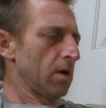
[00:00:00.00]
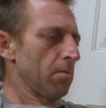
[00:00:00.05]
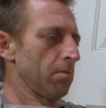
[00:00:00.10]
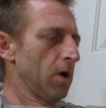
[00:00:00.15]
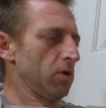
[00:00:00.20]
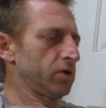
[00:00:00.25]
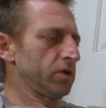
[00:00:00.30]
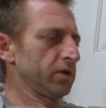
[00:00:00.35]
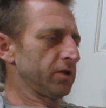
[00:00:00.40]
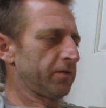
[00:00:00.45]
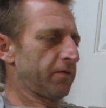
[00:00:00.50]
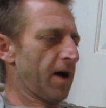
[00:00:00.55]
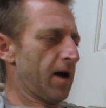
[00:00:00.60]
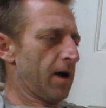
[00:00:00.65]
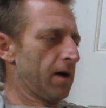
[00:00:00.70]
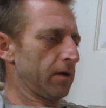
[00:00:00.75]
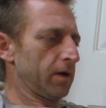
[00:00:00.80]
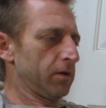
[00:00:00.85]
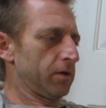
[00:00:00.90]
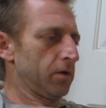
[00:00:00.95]
Motions
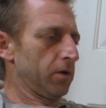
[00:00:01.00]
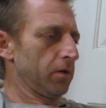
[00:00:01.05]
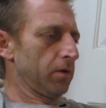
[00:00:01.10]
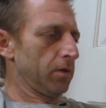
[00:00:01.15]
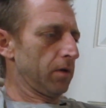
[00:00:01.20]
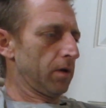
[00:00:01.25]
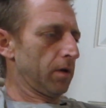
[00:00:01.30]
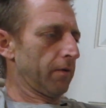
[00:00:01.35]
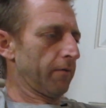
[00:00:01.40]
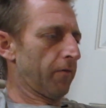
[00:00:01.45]
fall into